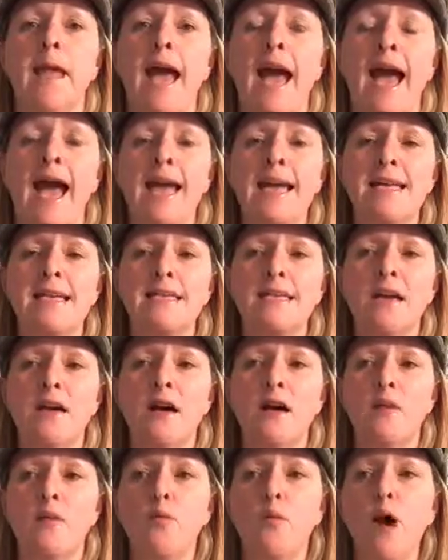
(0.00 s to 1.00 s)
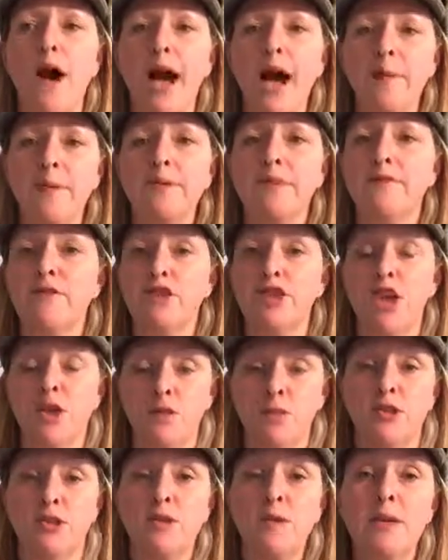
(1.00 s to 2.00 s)
And what happens if I
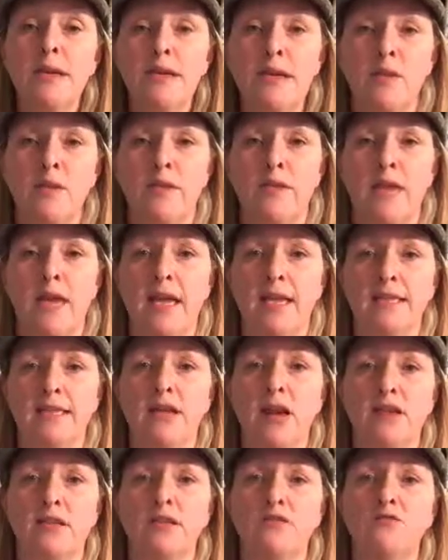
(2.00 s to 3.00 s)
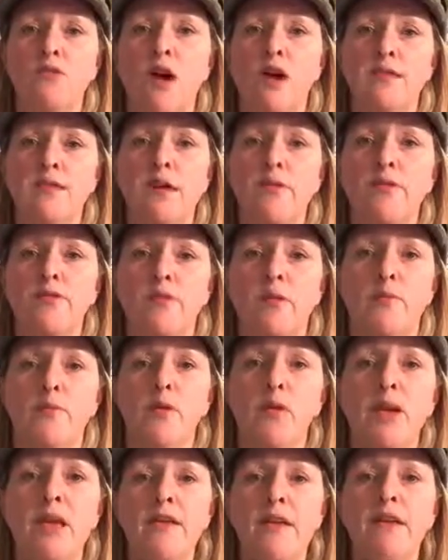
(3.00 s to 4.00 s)
don't do anything with it, it starts to rise up through my
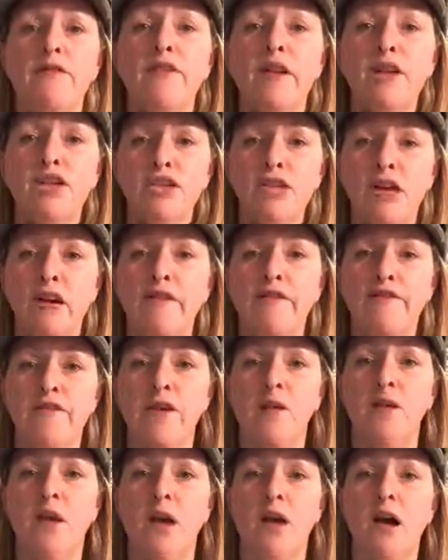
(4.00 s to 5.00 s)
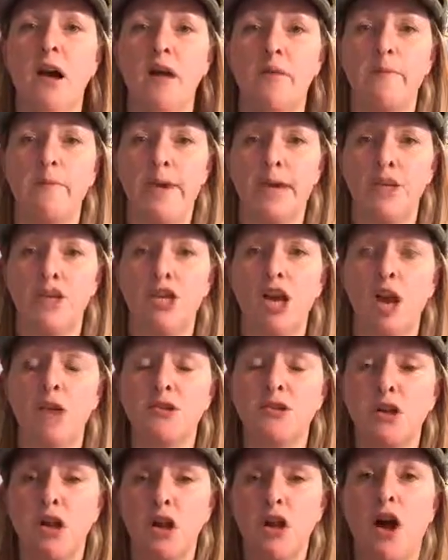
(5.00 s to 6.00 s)
body, and then eventually I feel like I'm being
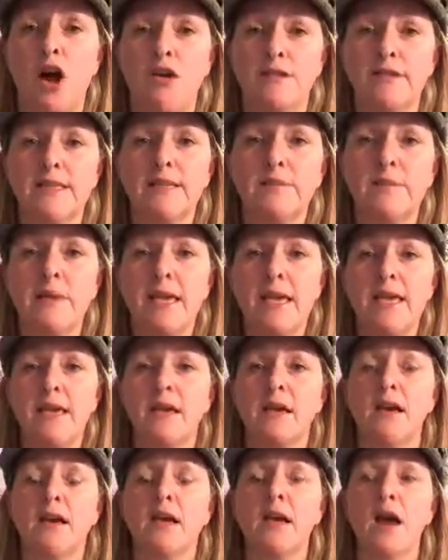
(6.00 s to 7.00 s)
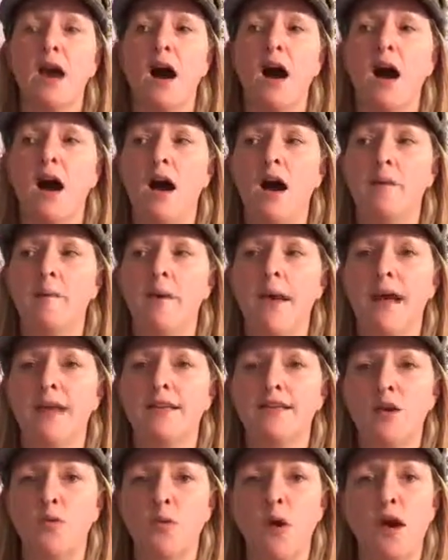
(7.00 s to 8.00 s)
choked and I can't speak. And
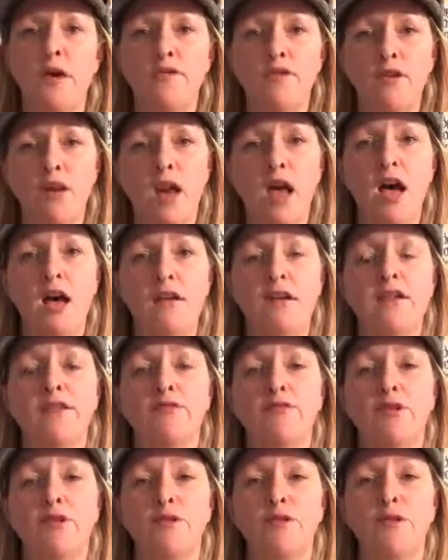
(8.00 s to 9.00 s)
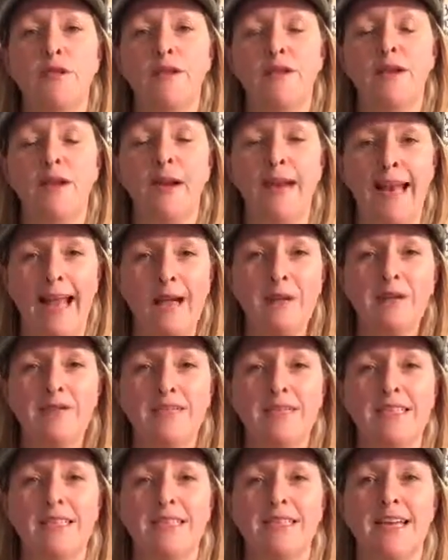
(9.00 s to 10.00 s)
so what I've learned through the clean language
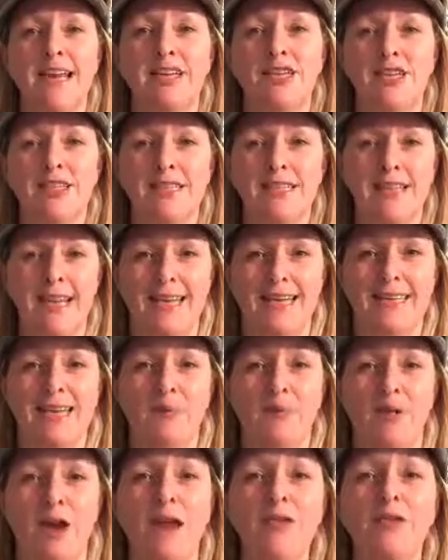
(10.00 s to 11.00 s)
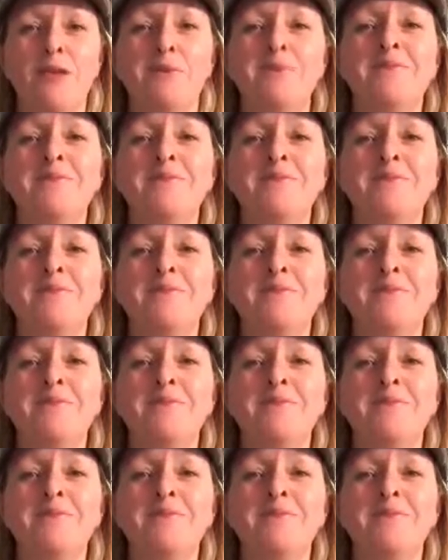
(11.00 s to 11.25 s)
facilitation is to take a deep breath.